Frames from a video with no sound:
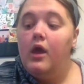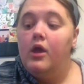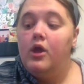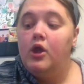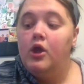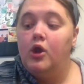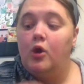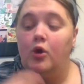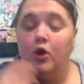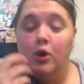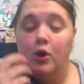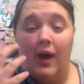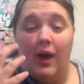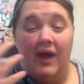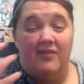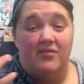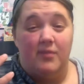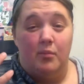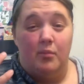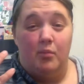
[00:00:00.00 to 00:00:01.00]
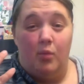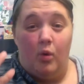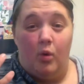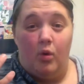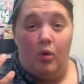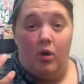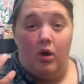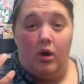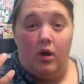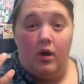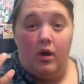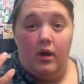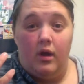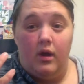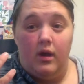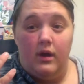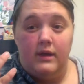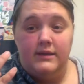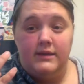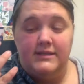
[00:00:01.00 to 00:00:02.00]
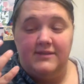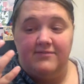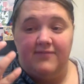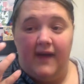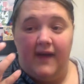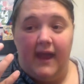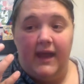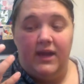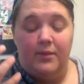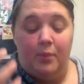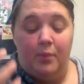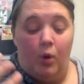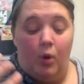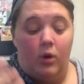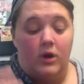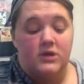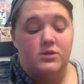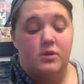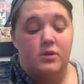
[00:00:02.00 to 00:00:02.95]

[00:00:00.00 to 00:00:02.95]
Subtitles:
you know, you have more defined pores,